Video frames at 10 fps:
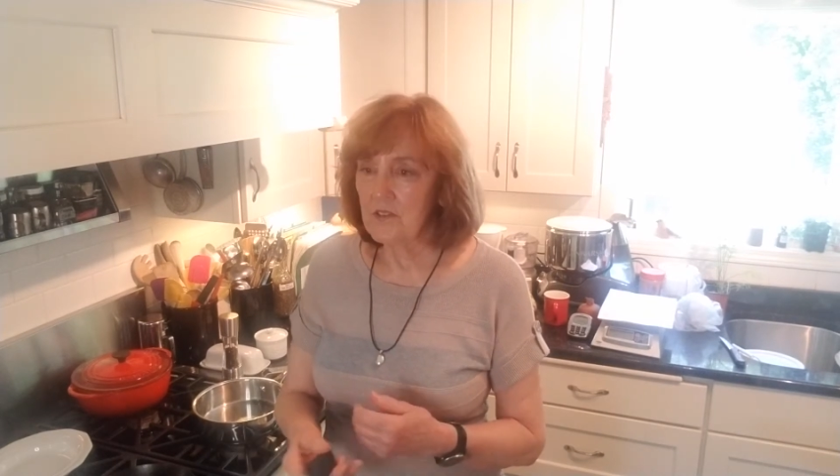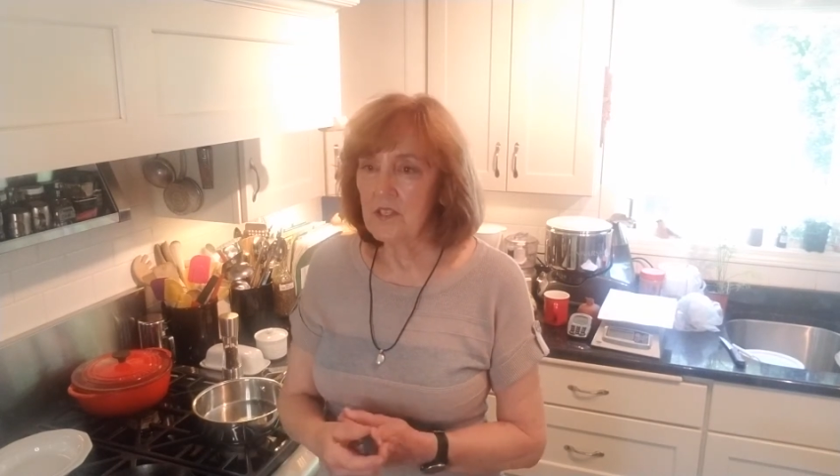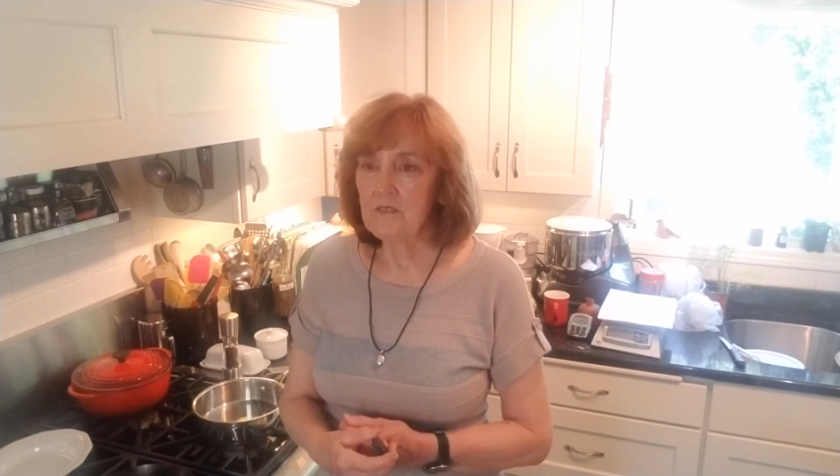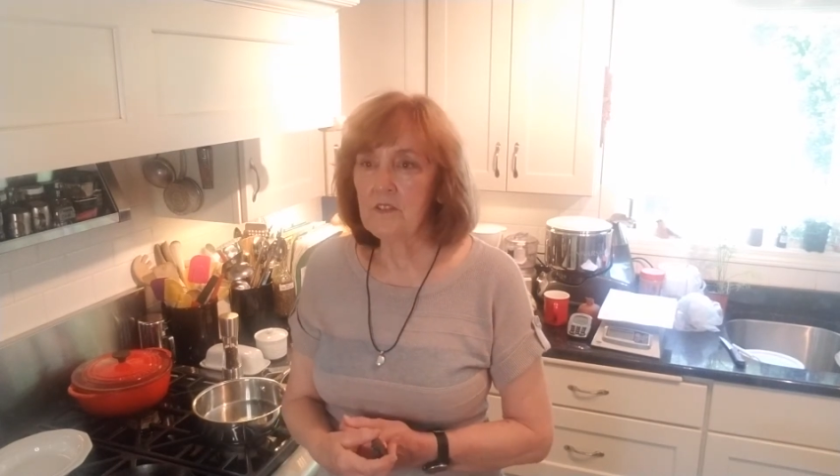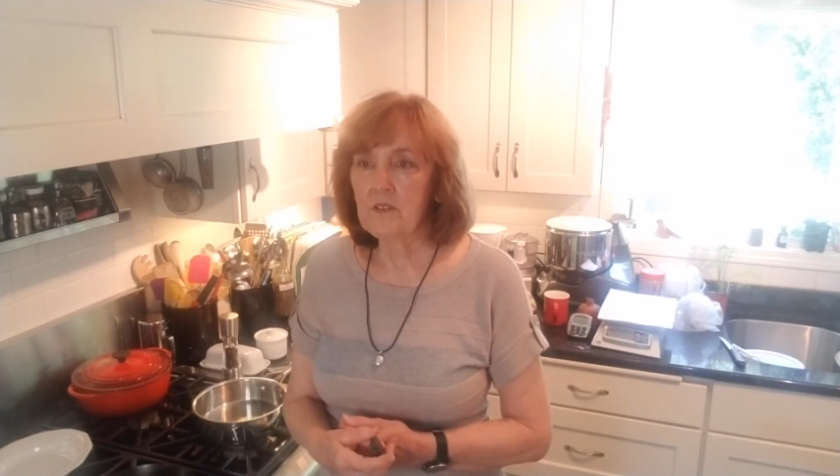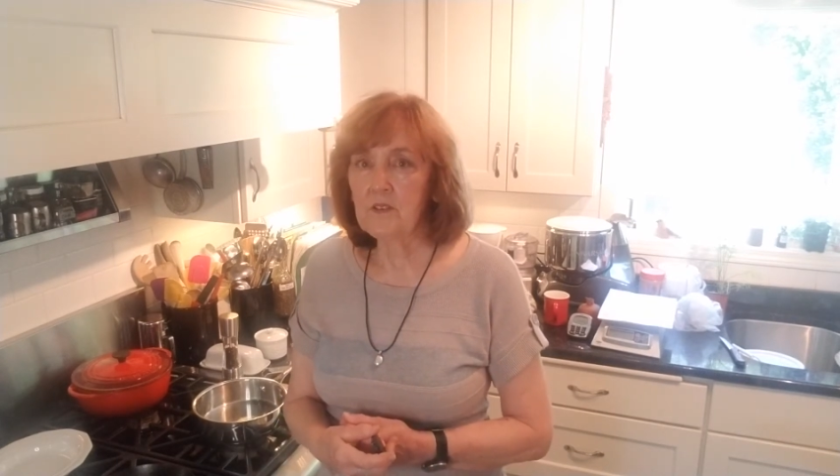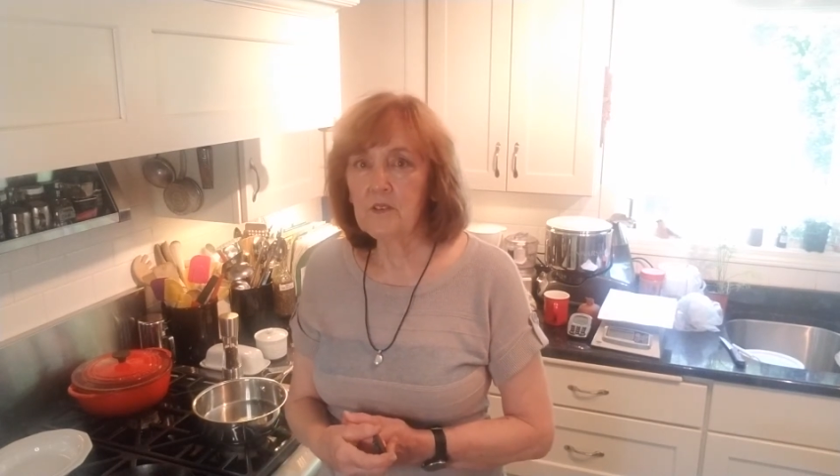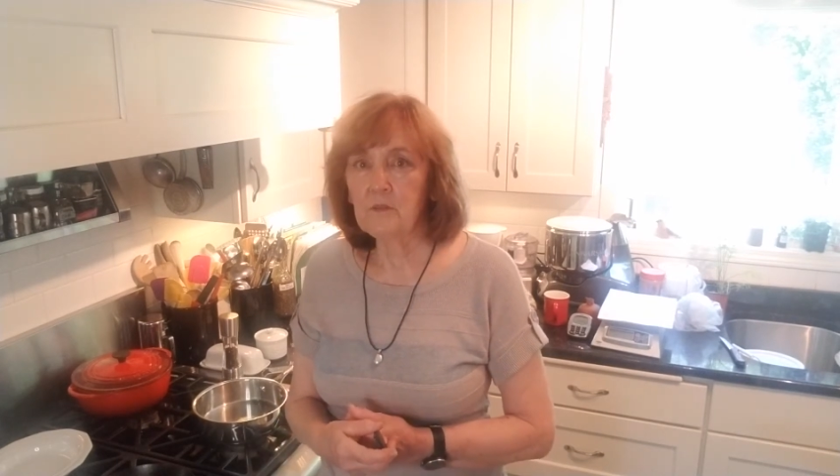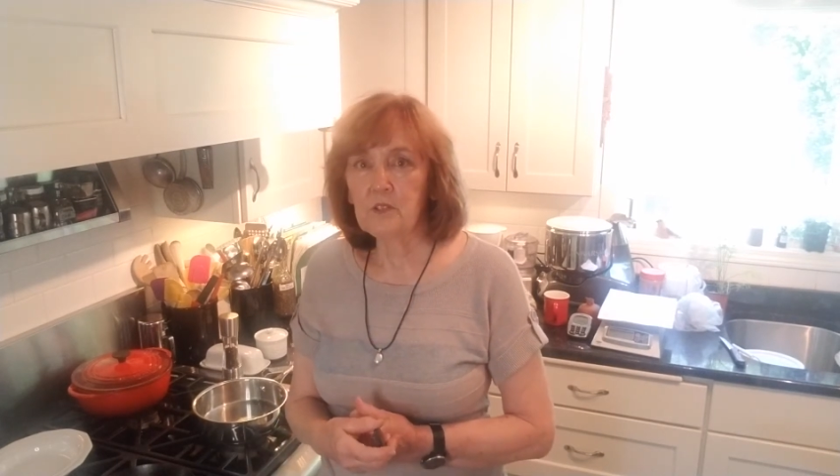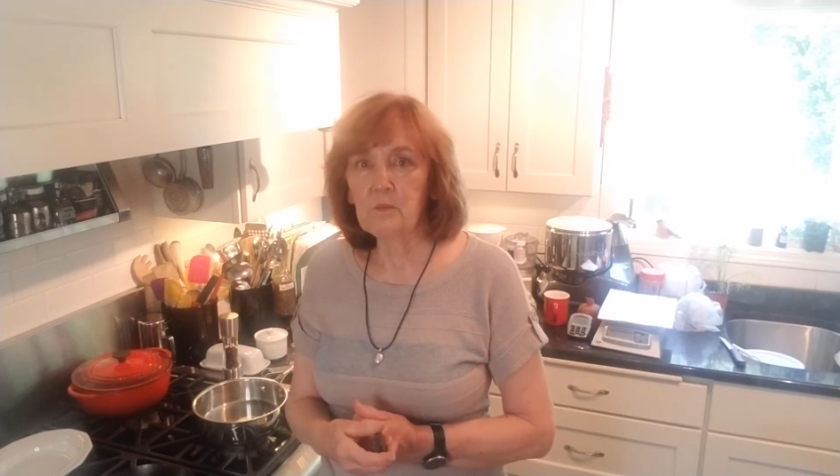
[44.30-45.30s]
love to
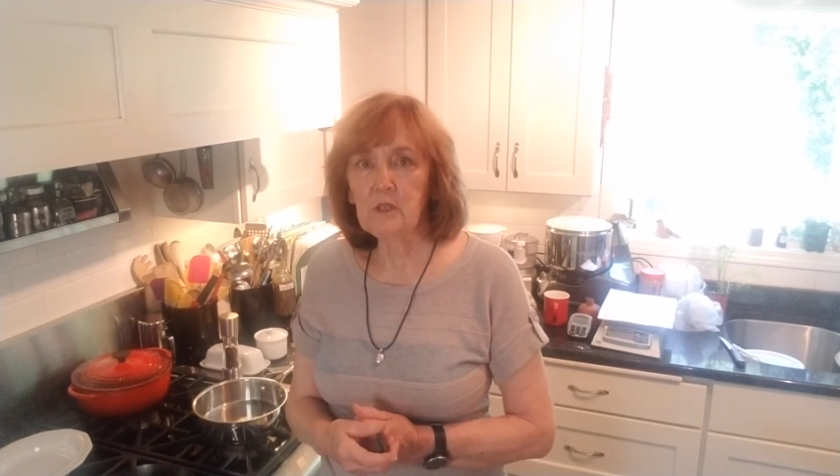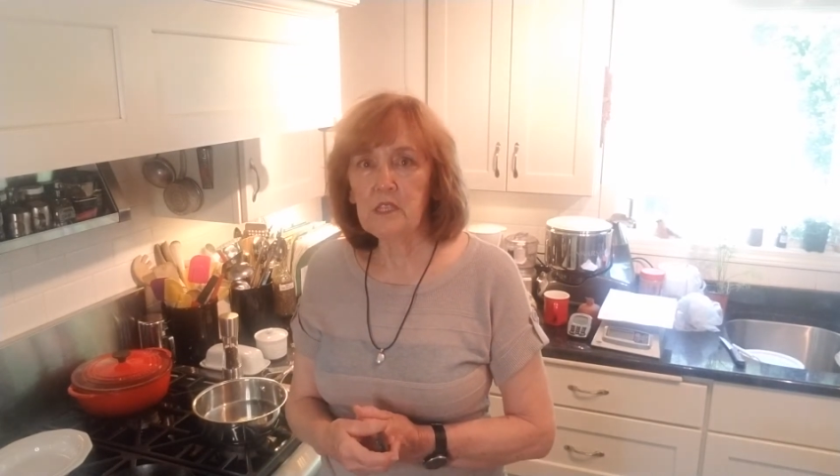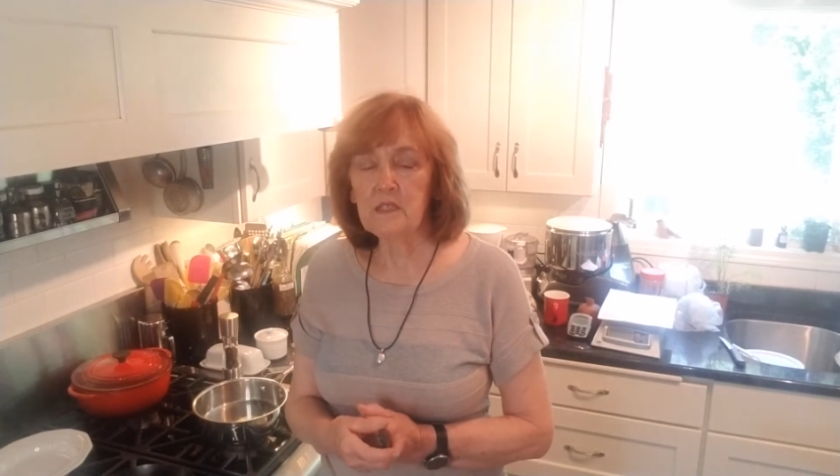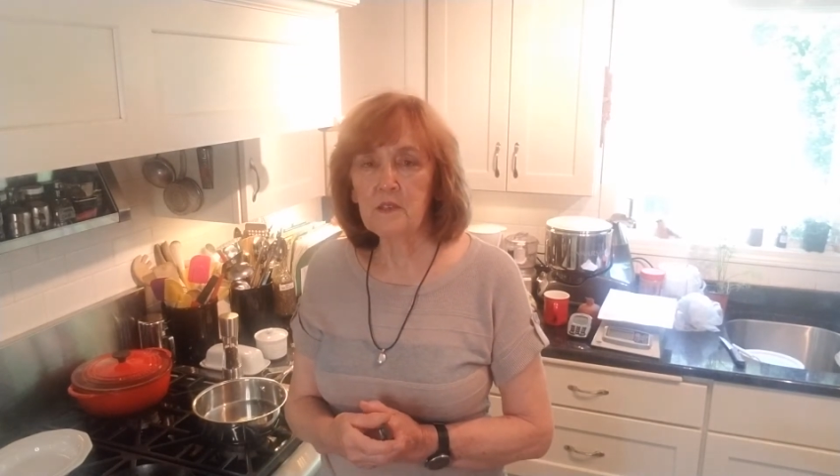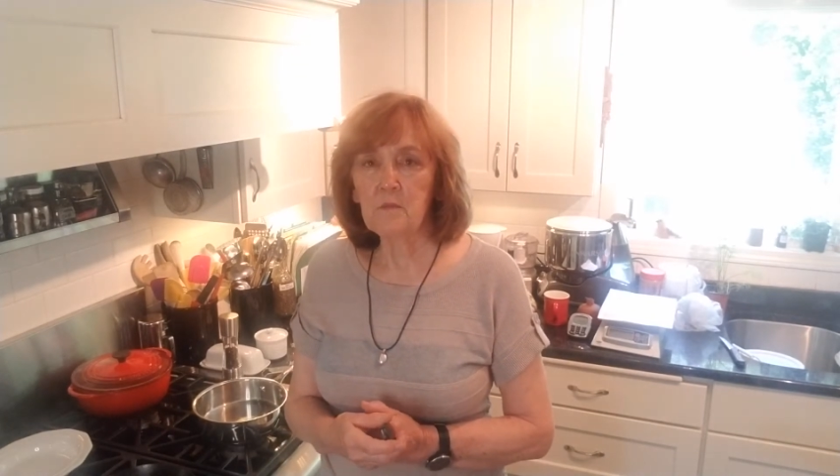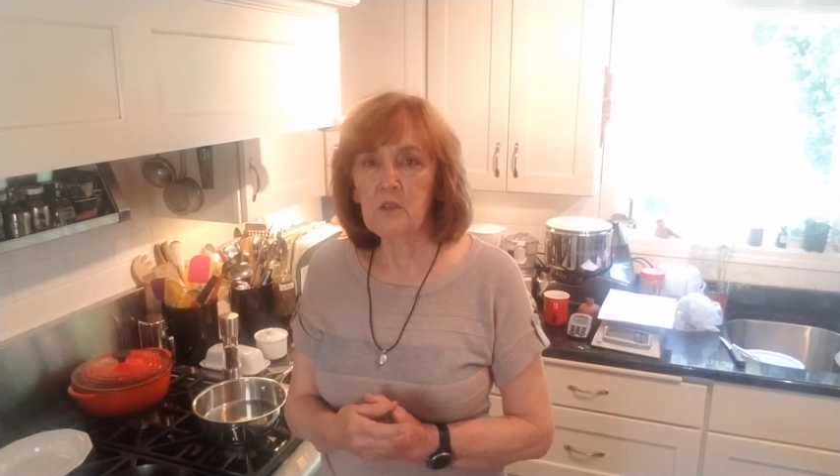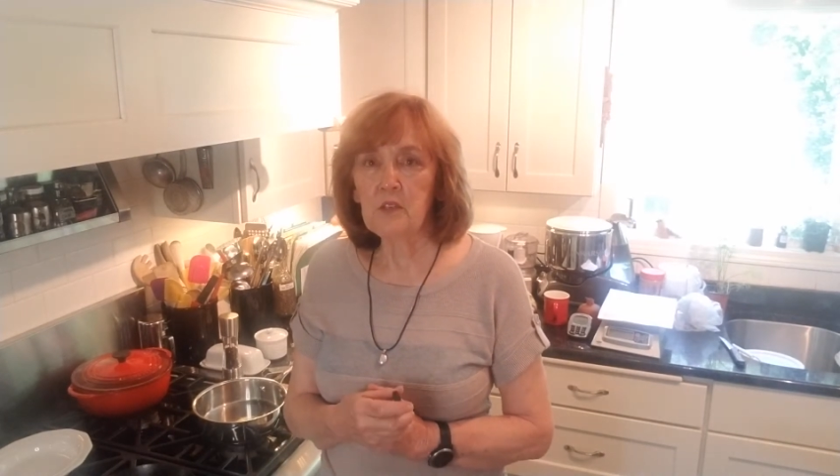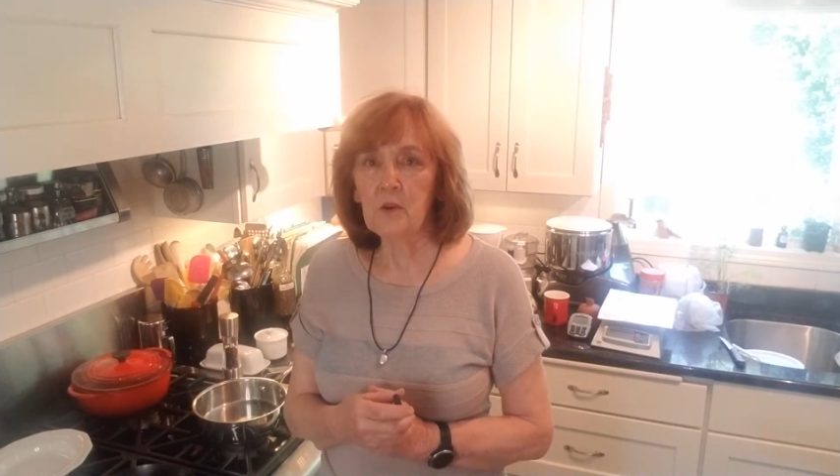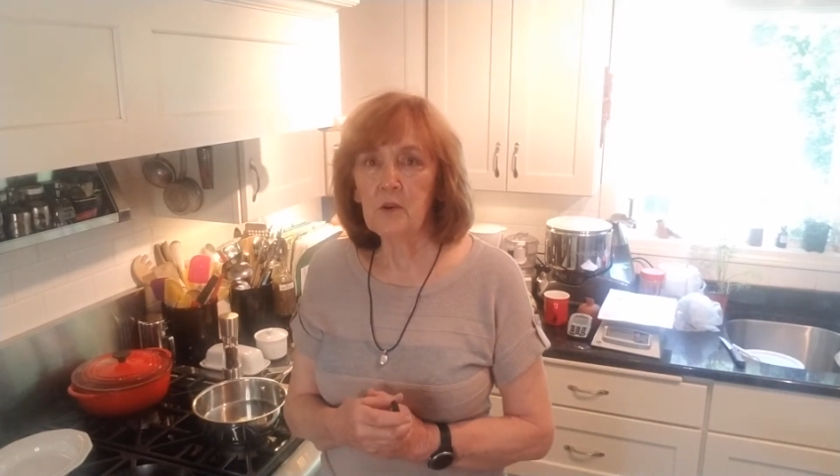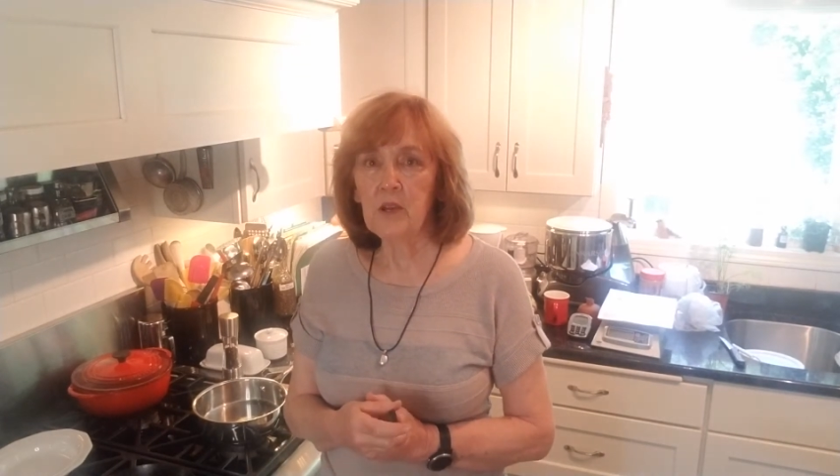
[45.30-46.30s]
cook, which pleases me
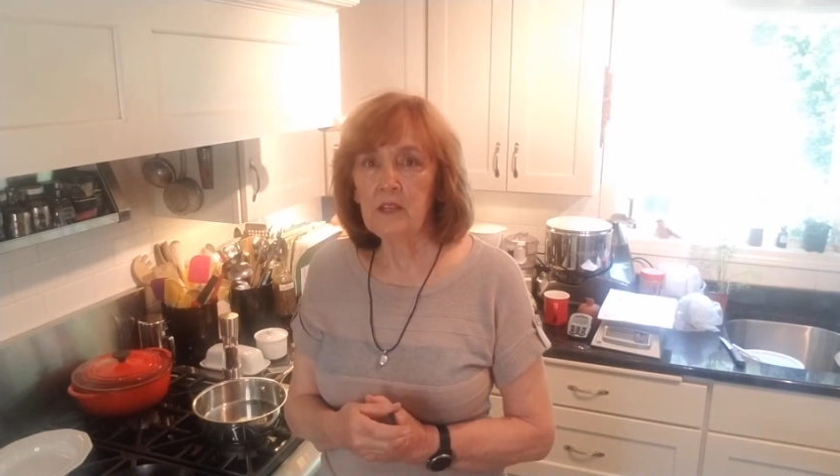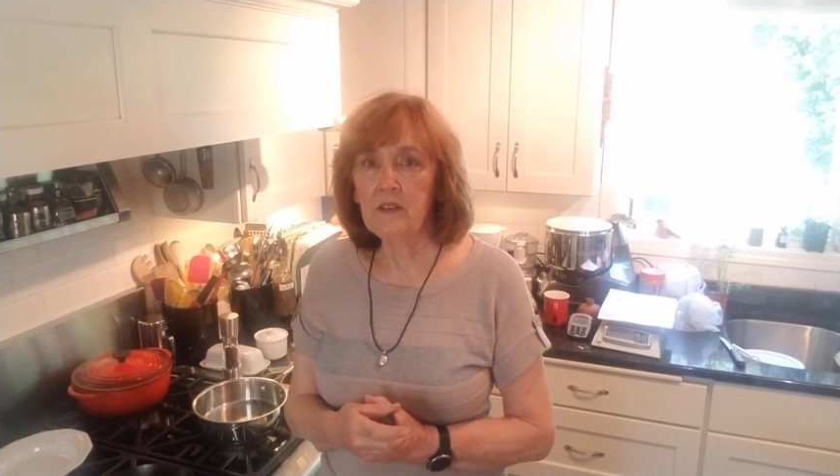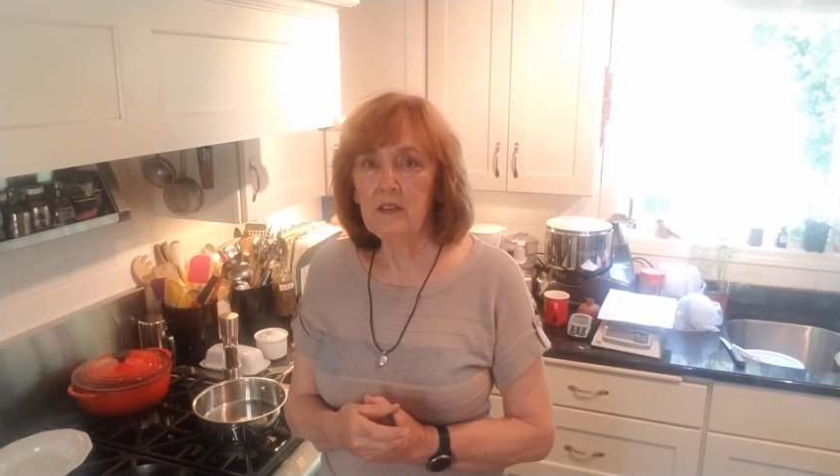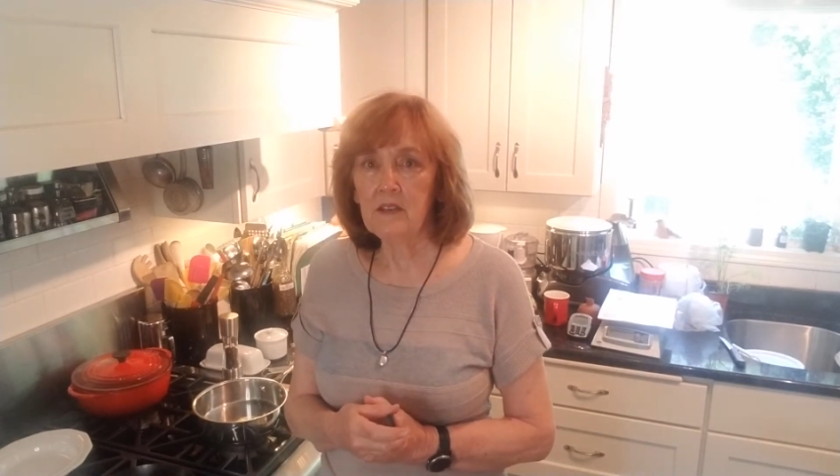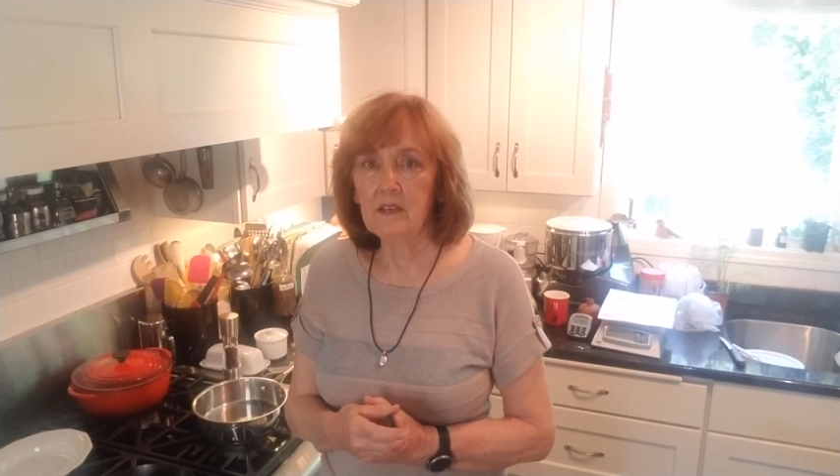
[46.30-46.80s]
no end.